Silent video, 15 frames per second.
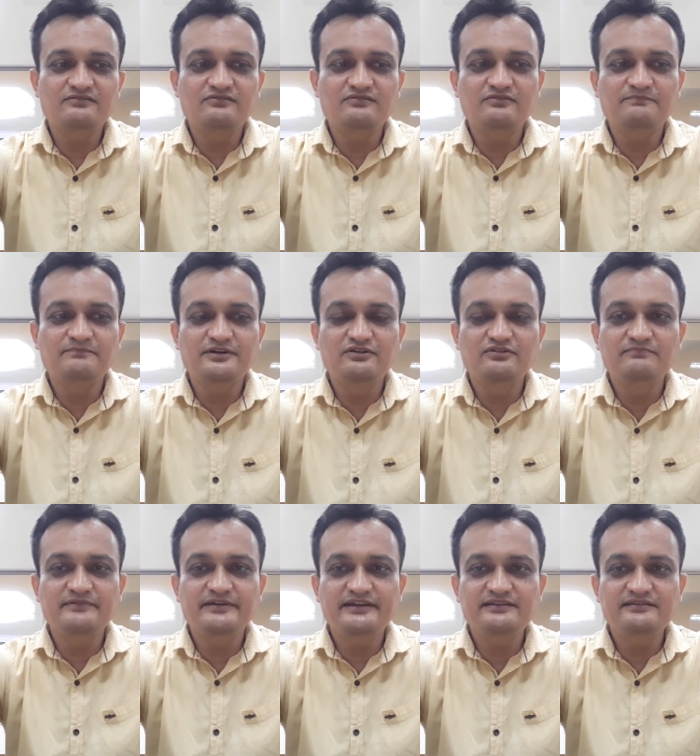open
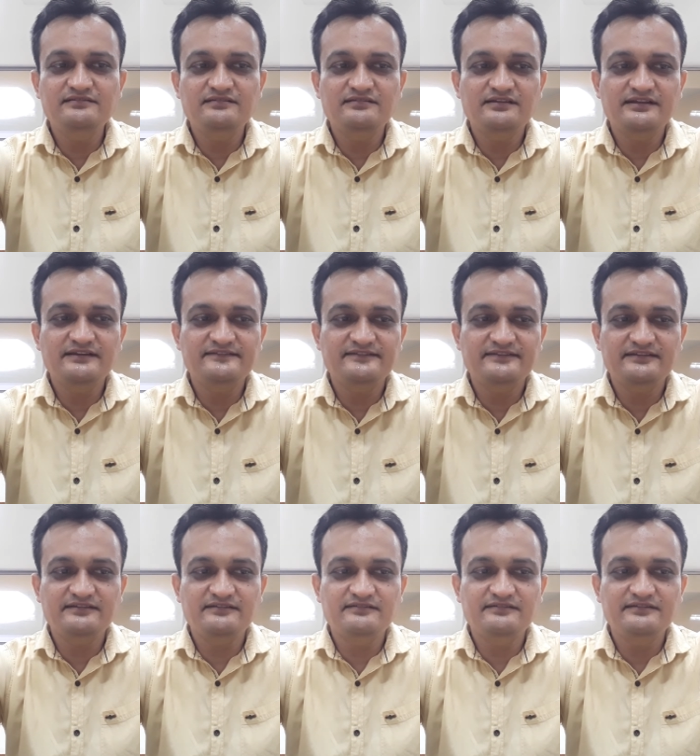loop gain, that is a
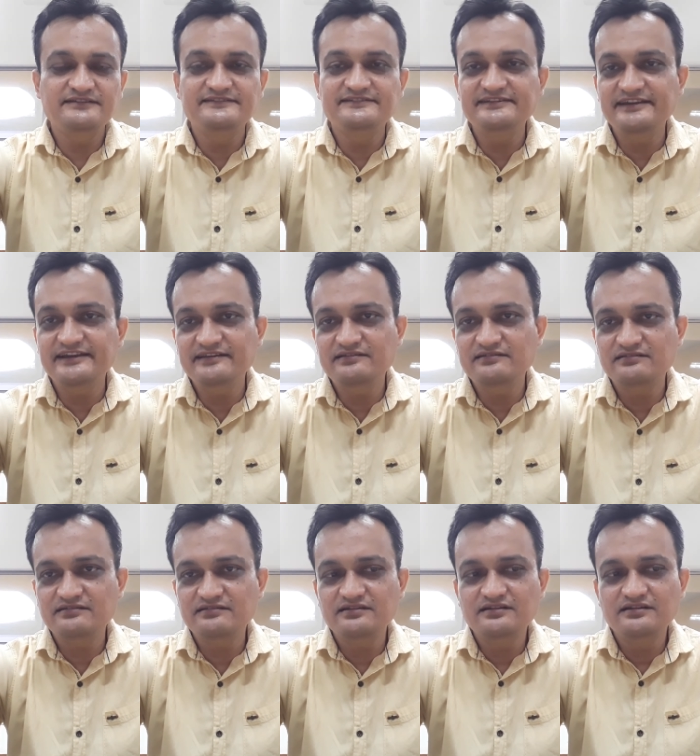DC gain,
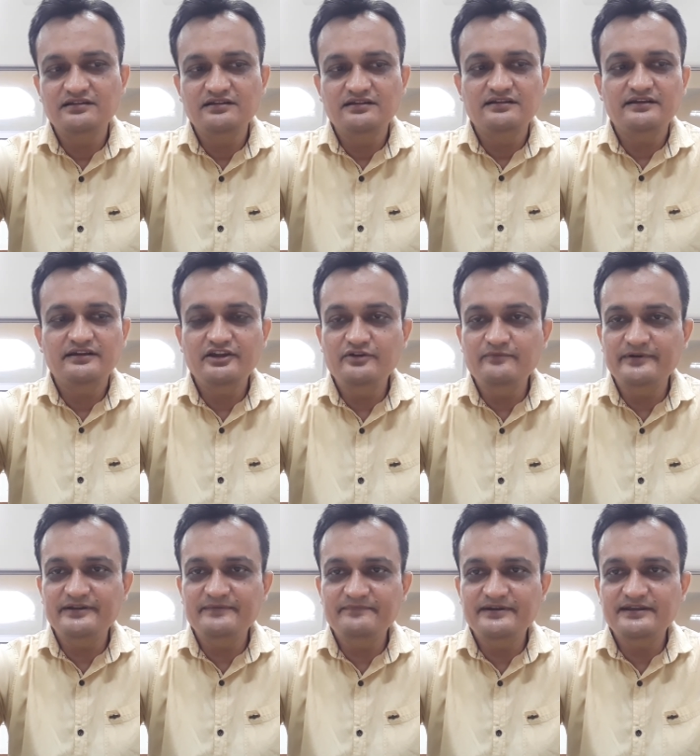input
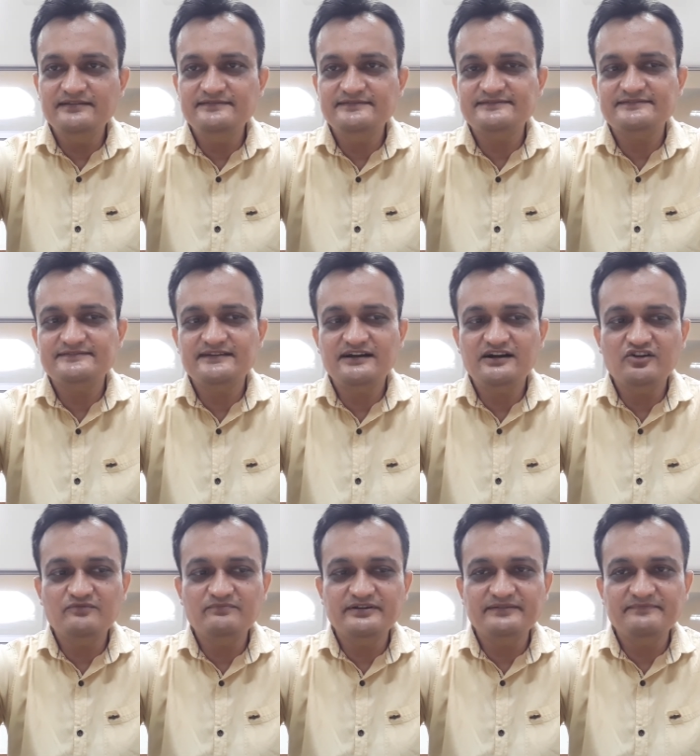impedance,
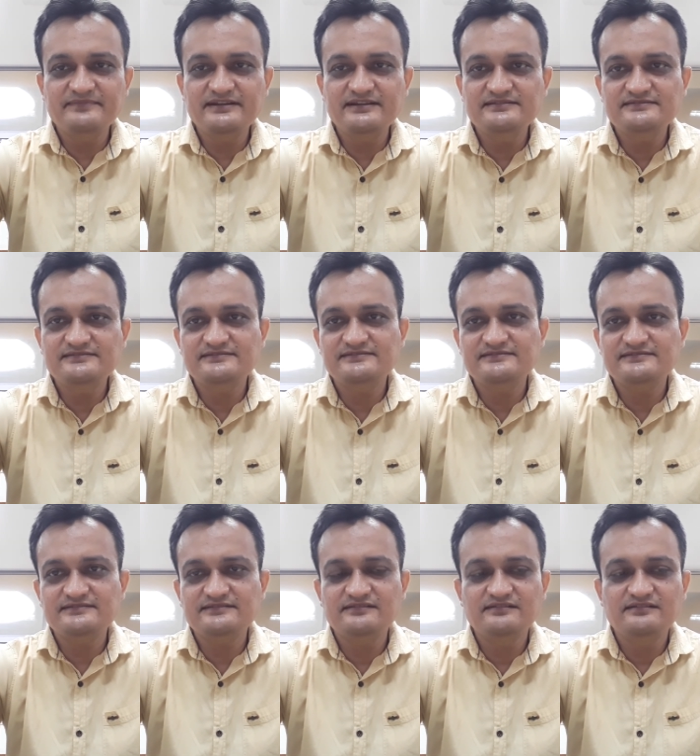output impedance,
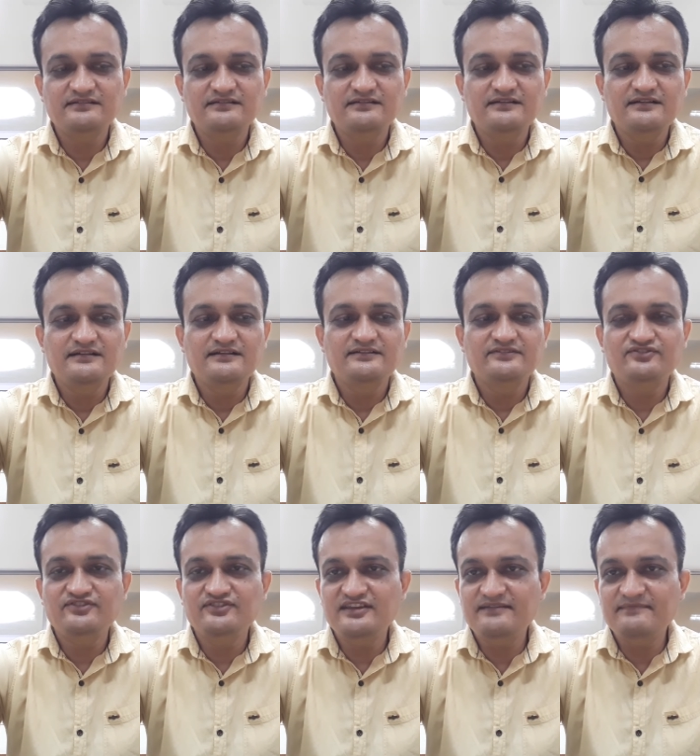
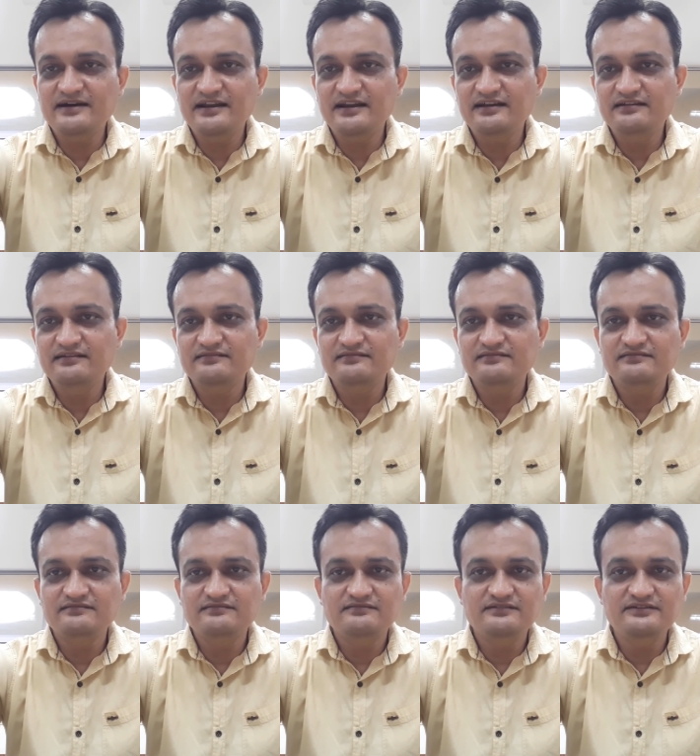CMRR,
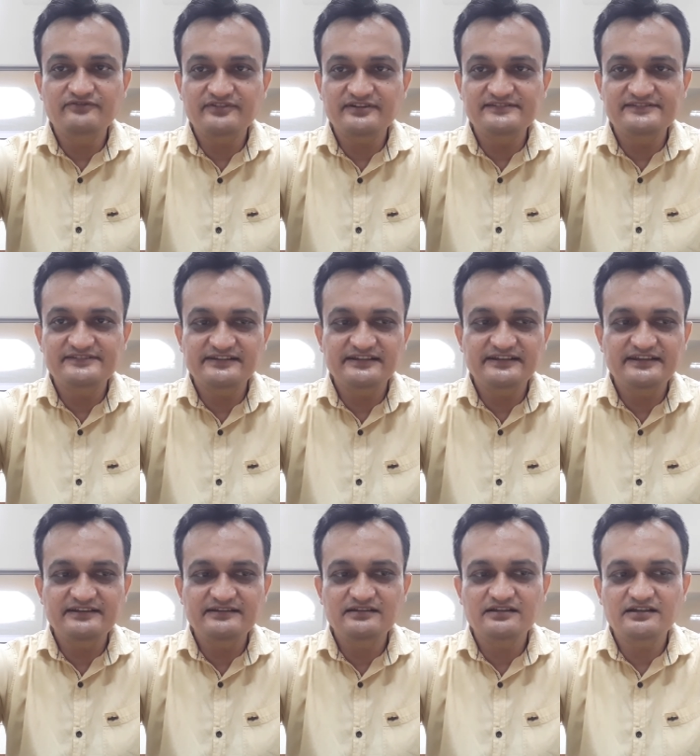differential
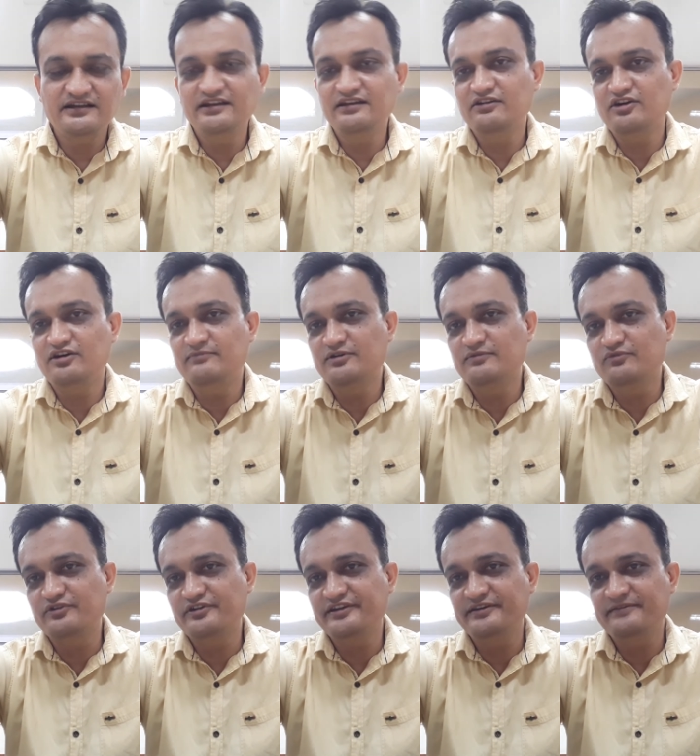gain, and common
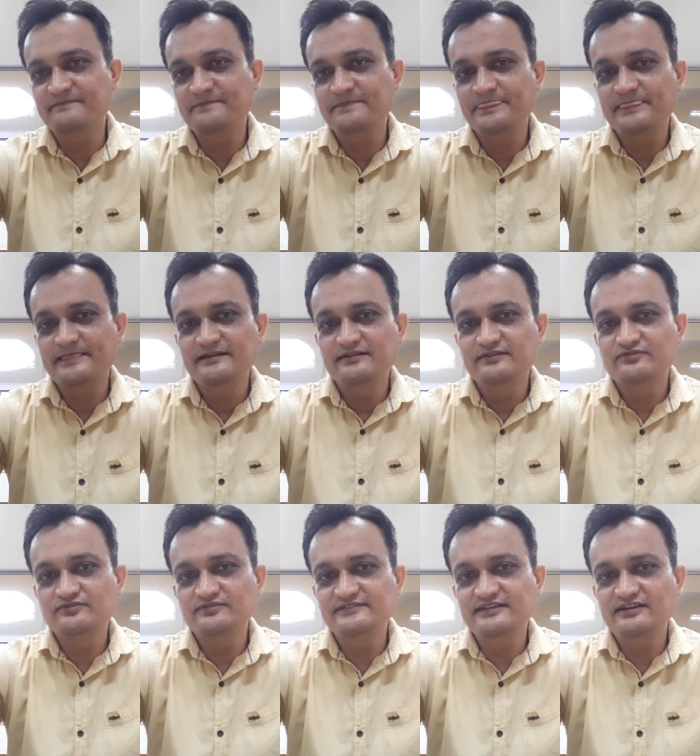mode gain.
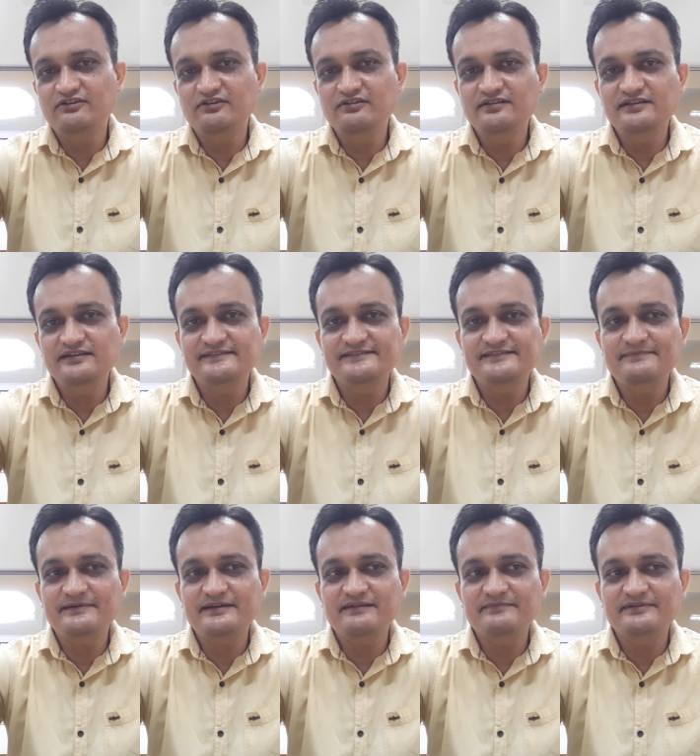So these are all AC
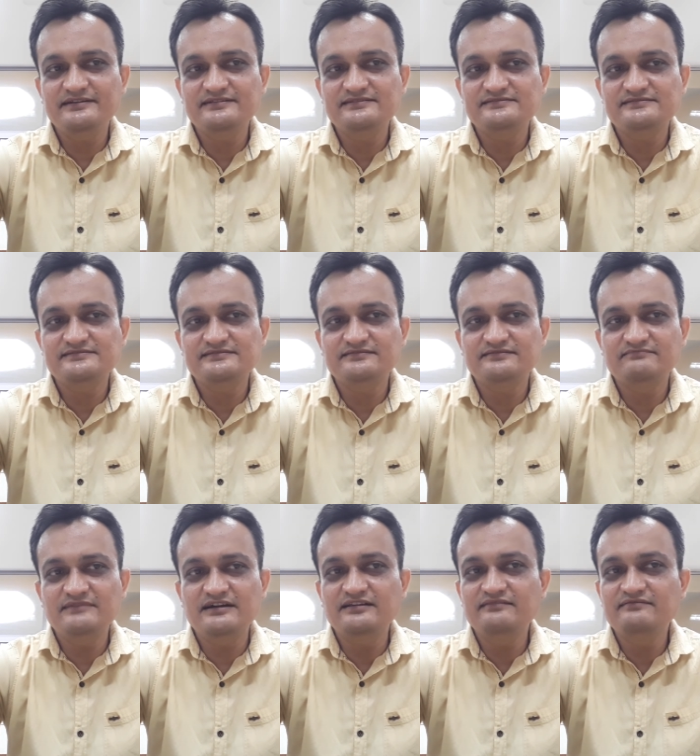parameters
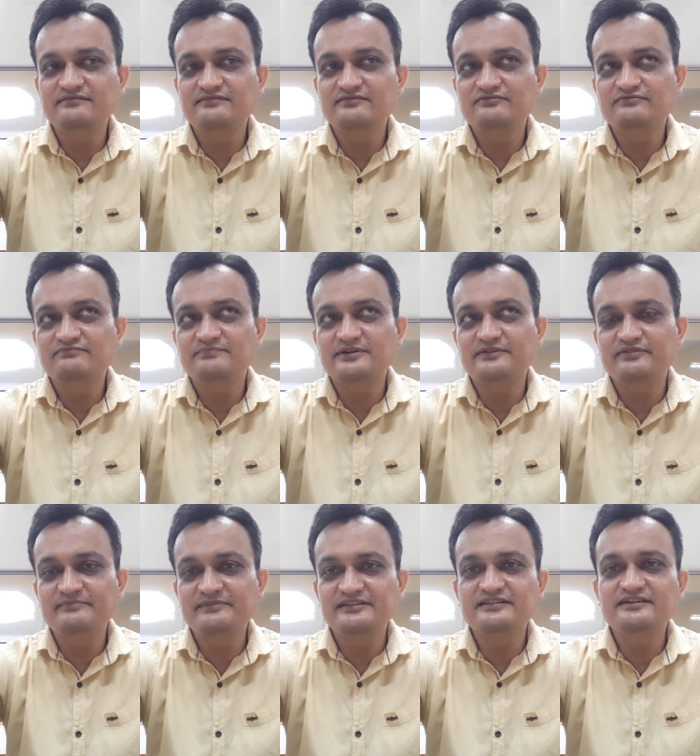by
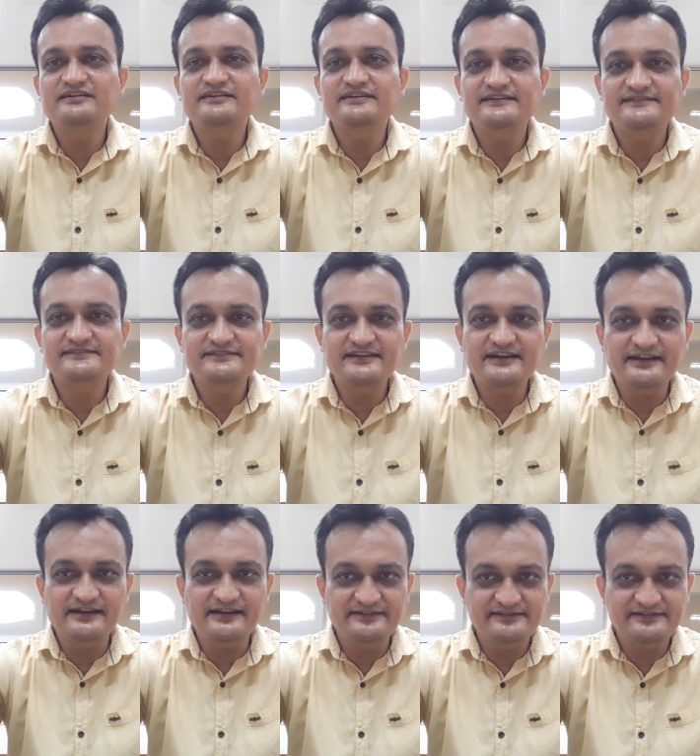performing the AC
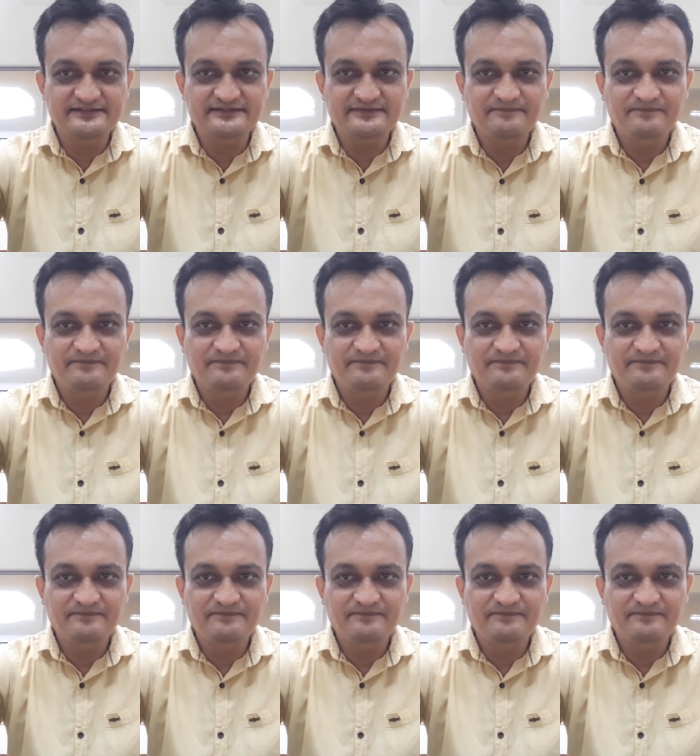analysis.